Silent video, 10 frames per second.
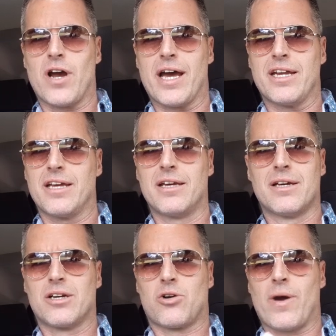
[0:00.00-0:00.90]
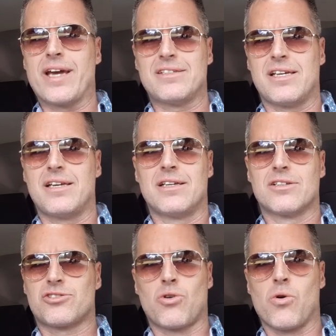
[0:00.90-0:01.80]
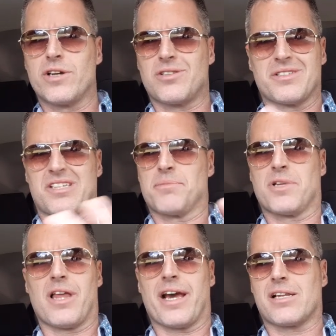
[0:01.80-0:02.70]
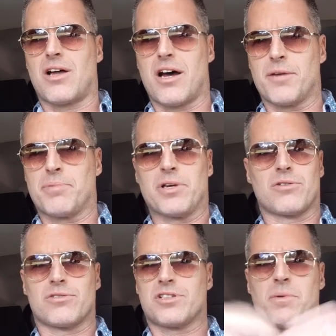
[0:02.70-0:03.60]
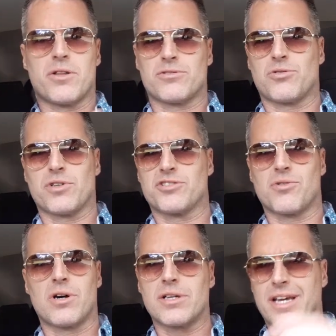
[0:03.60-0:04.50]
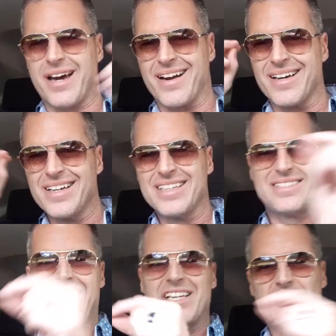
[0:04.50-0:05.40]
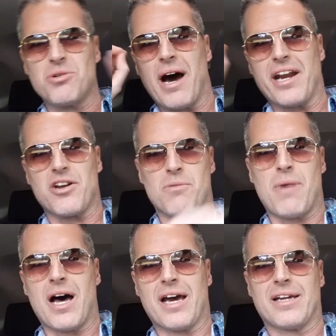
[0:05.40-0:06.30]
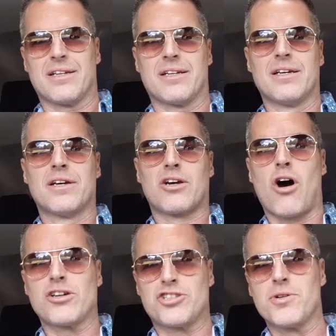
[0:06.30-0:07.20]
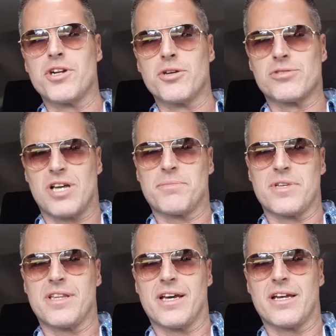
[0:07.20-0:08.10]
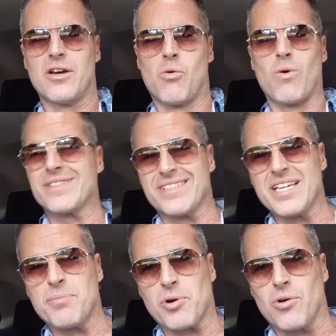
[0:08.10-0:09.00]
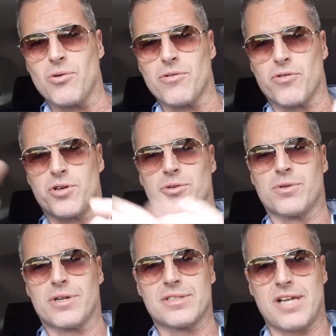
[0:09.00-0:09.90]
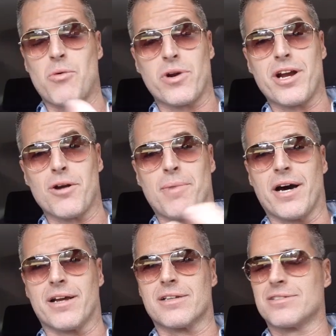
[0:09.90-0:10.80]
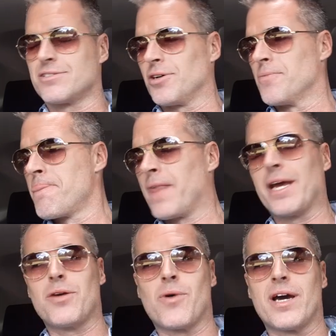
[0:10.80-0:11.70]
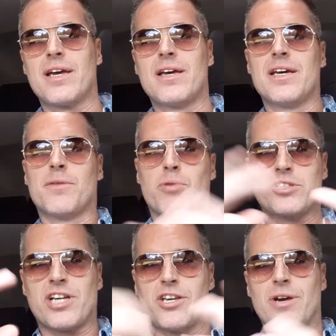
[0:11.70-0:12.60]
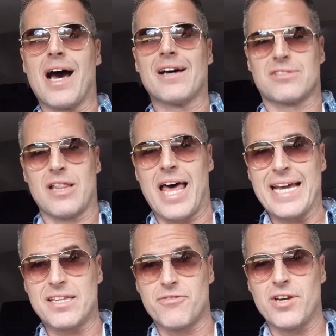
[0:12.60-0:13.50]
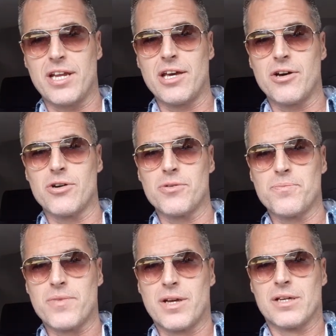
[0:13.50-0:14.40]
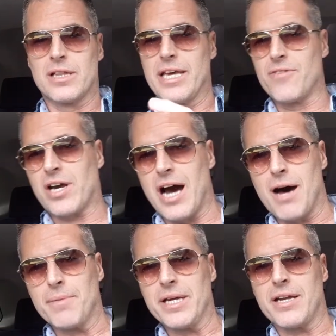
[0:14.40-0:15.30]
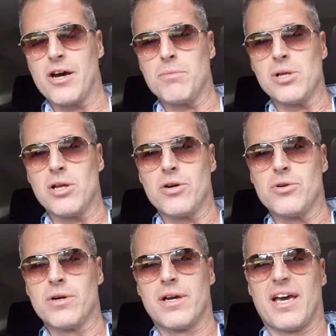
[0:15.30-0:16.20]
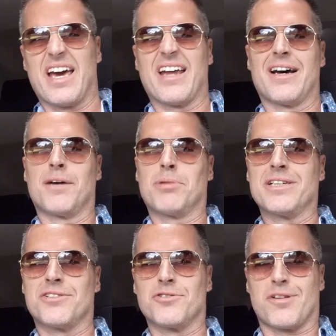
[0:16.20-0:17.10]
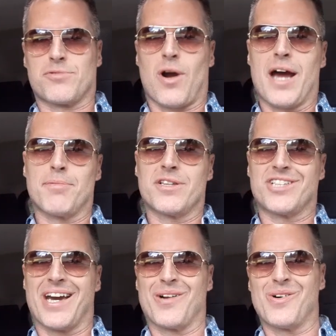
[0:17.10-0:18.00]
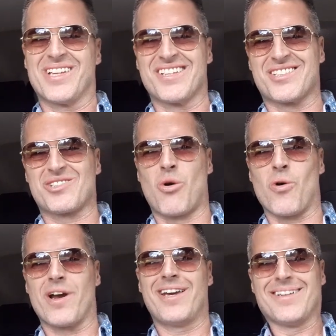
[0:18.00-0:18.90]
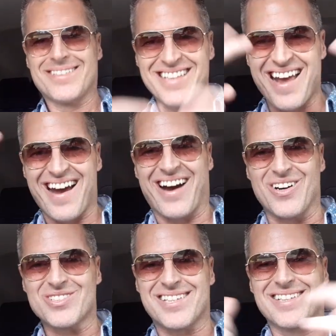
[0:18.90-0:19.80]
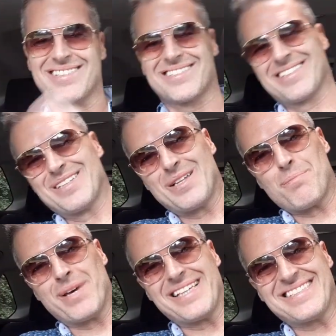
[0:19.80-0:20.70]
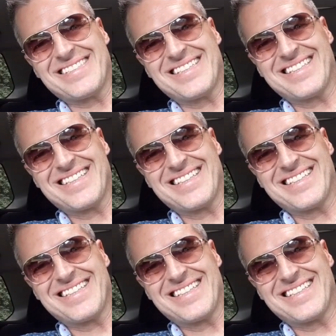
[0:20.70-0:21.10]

had any crazy stories on something like Klonopin or some other sort of drug that kind of takes you out of your mind and caused you to do something that wasn't typical for you, because I want to hear about it. So anyway, appreciate you guys. Like the video leave a comment down below, and uh, please do subscribe to the channel. This is Cory, out. Peace.